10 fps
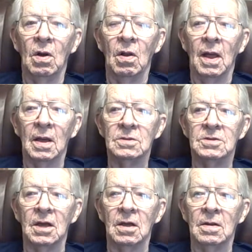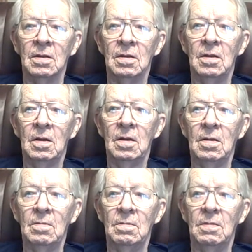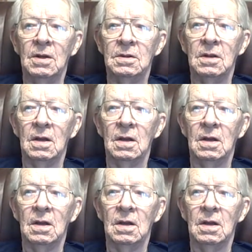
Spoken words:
all hand set. But